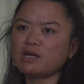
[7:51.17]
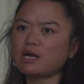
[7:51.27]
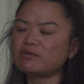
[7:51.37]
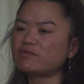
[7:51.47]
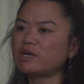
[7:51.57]

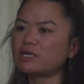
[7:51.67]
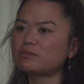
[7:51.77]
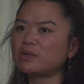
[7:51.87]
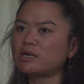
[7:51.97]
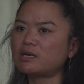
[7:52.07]
I've
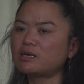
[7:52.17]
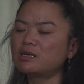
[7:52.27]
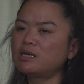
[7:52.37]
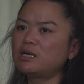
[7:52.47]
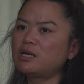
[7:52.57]
invited my
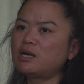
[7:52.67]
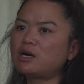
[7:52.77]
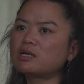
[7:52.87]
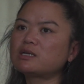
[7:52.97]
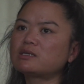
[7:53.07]

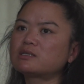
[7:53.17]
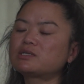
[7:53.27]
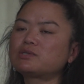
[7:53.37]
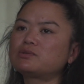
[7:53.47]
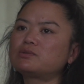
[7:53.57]

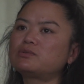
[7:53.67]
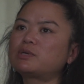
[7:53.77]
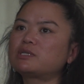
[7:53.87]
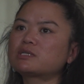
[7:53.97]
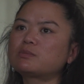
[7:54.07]
audience to
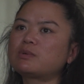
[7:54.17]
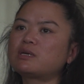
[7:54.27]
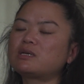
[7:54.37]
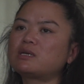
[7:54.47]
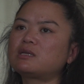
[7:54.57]

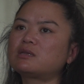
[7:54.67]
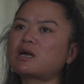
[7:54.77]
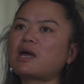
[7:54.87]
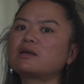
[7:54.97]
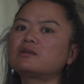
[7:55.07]
participate in the
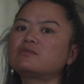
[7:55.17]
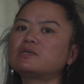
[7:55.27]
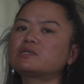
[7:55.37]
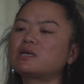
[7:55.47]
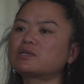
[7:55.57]
kind of
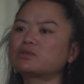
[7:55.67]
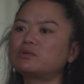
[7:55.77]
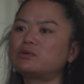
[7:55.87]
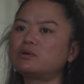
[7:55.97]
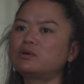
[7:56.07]

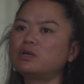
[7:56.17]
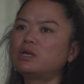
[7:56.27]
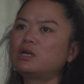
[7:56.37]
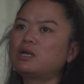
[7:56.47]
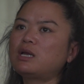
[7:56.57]
intellectual
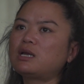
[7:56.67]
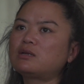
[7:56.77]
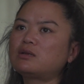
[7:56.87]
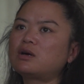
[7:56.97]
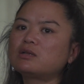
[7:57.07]

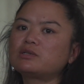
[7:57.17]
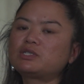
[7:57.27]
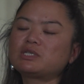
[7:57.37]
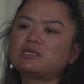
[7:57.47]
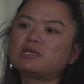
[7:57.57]
and
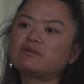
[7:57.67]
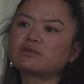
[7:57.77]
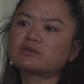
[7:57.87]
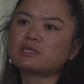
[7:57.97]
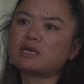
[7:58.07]
knowledge
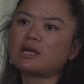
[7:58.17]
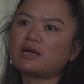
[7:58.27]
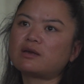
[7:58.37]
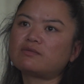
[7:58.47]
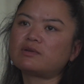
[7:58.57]
endeavors that I
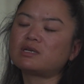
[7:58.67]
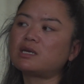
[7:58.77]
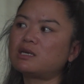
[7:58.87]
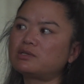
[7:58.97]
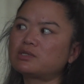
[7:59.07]
have
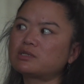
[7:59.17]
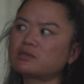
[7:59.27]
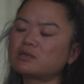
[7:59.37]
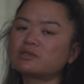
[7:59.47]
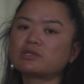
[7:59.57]
engaged
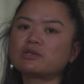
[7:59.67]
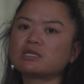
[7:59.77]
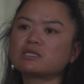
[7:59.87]
concerning